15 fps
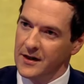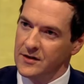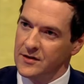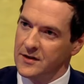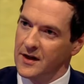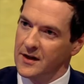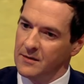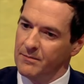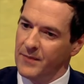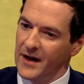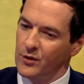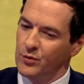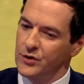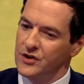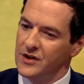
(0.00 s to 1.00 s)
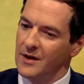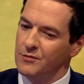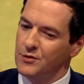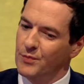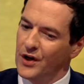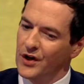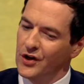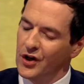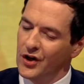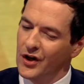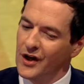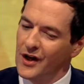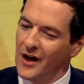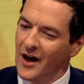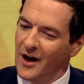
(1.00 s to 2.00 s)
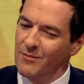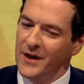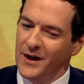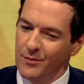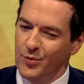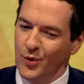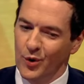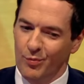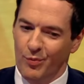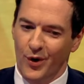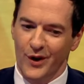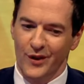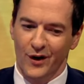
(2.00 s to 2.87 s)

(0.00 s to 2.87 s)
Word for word: has taken backward steps. But look, I make a broader point.